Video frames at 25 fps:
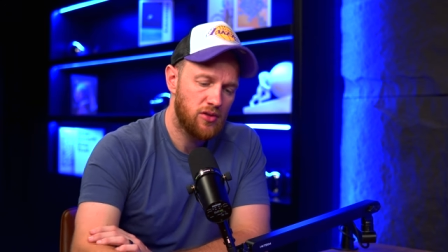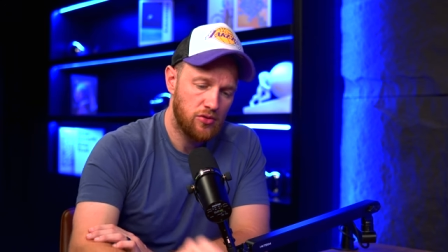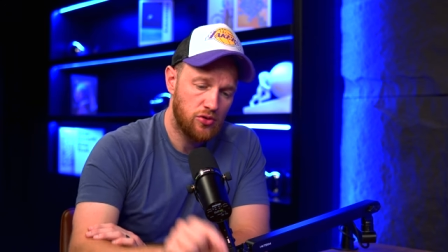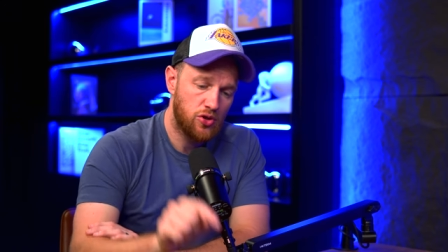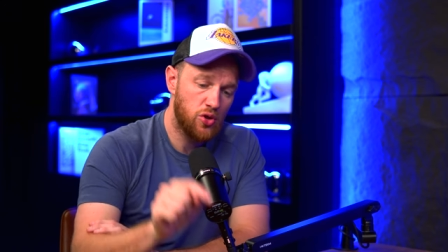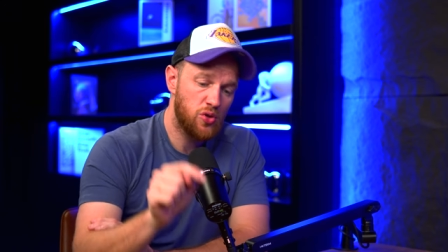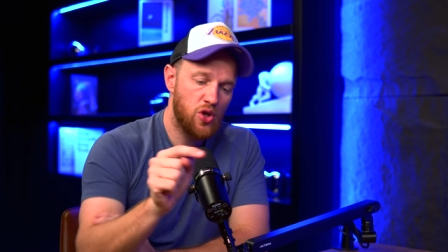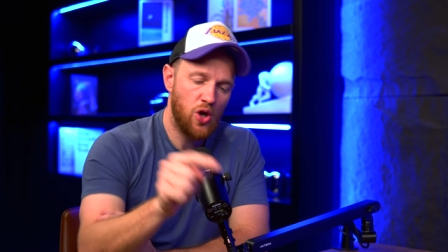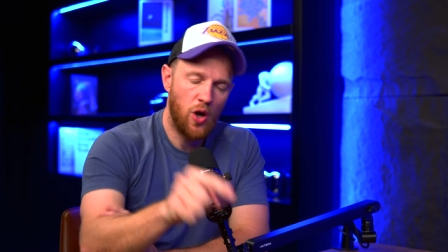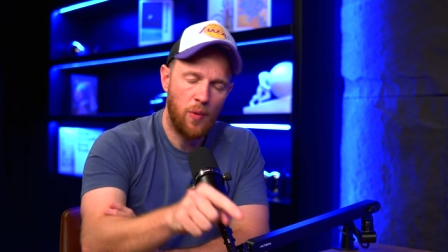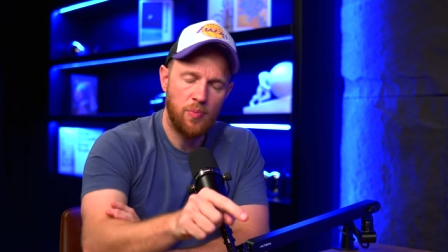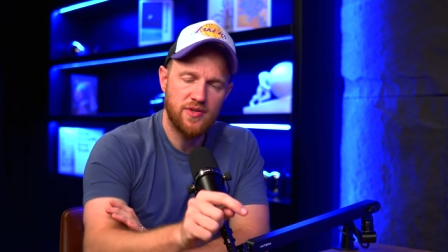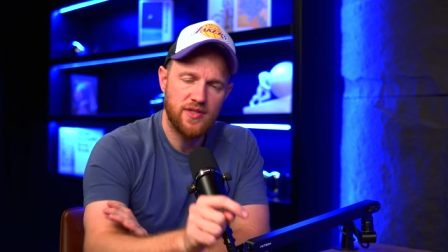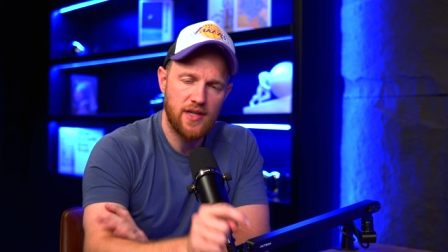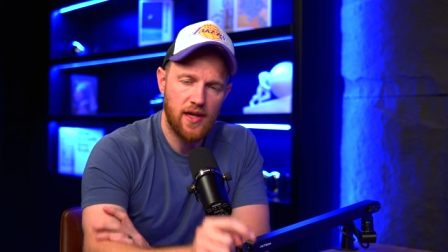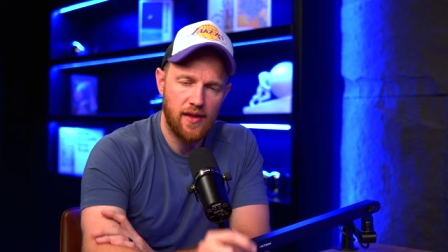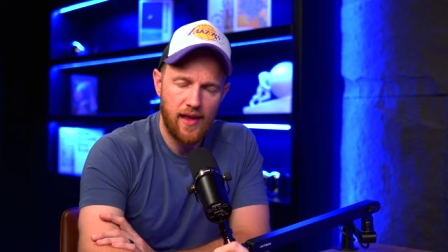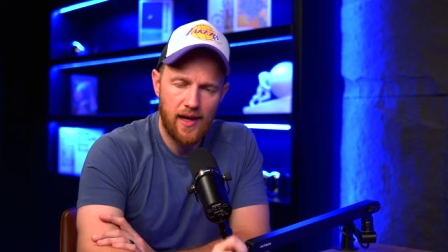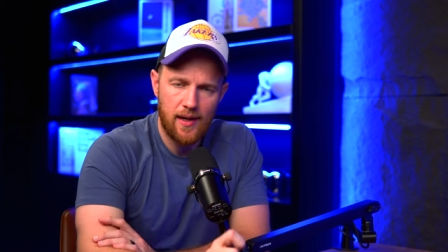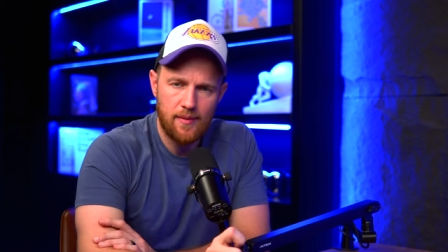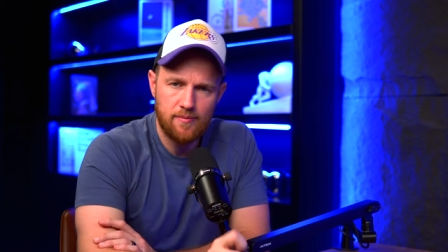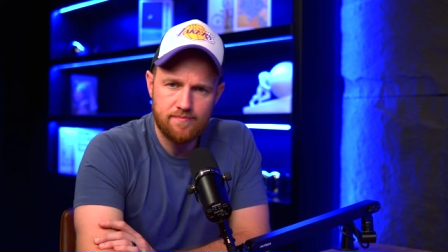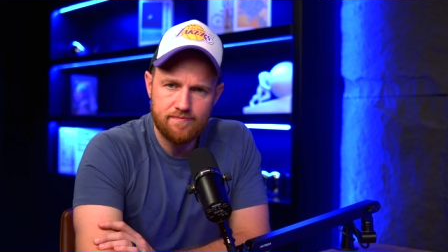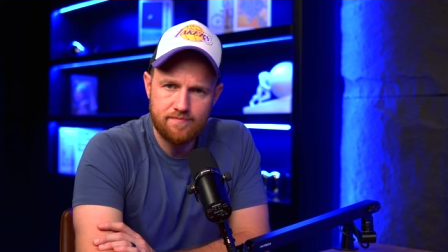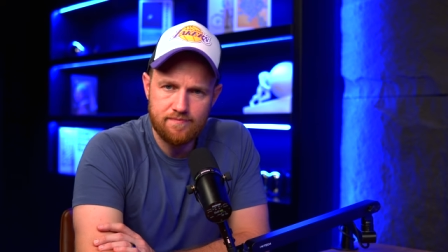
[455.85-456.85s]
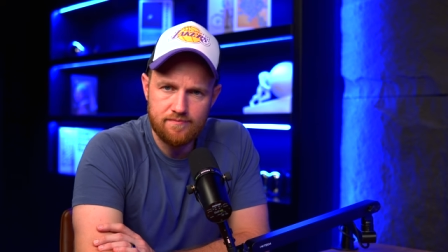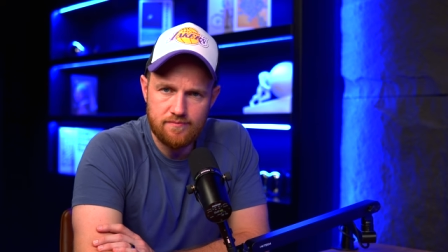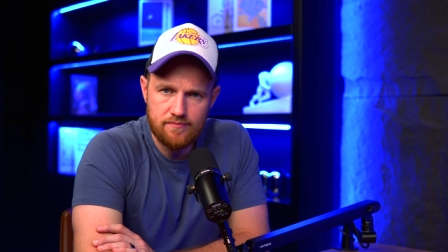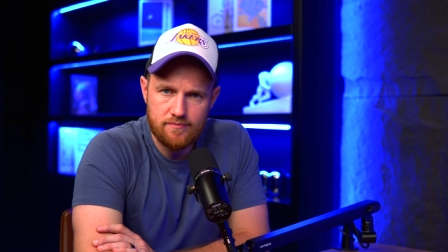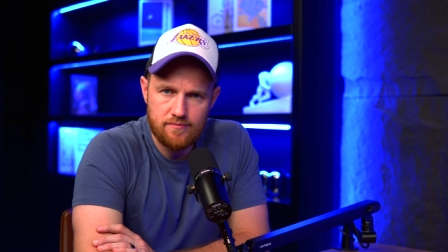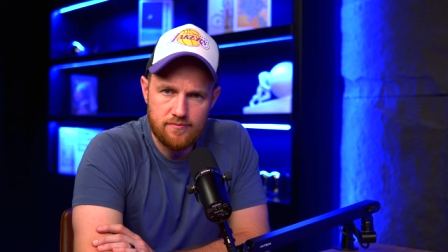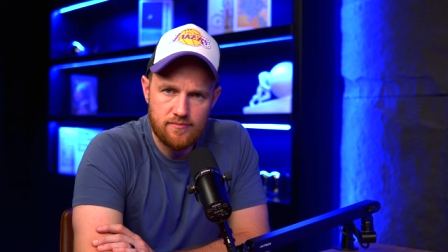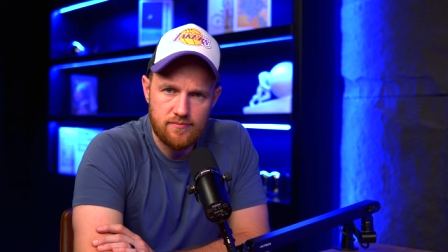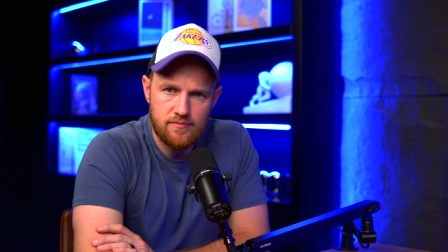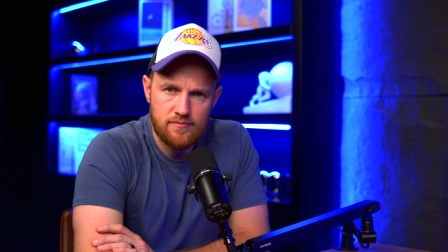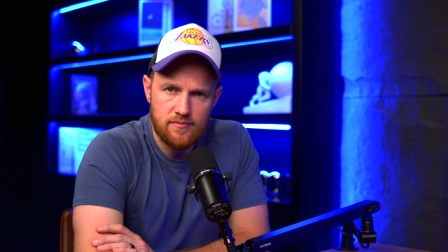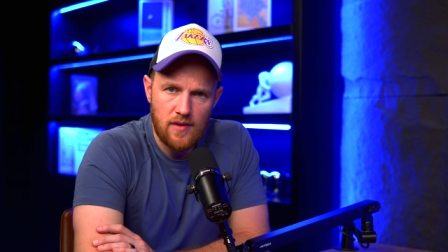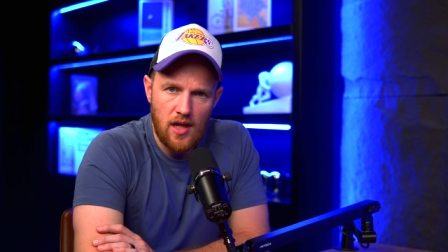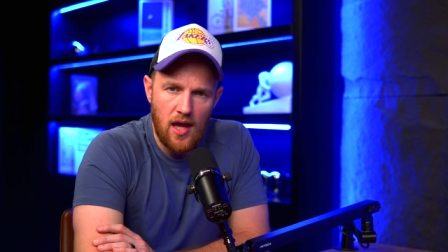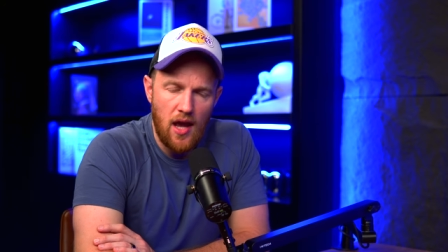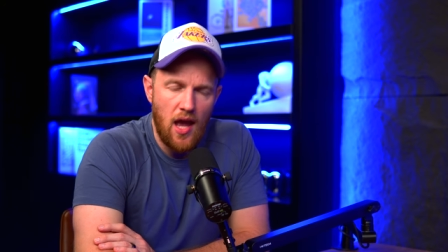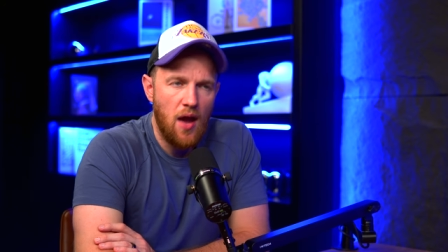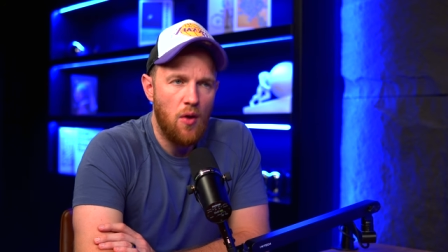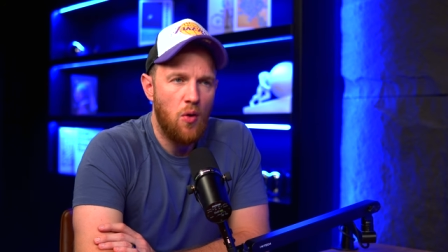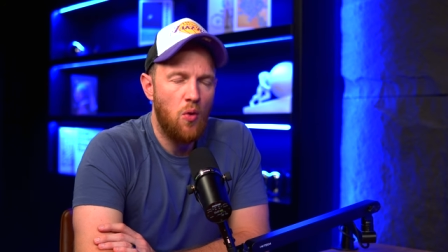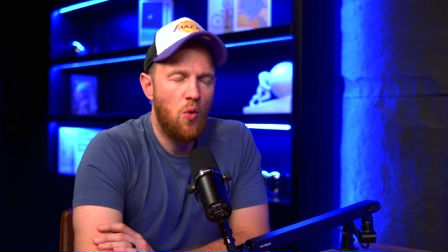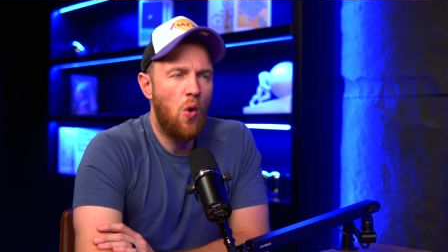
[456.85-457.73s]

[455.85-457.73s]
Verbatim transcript: Do the opposite of that.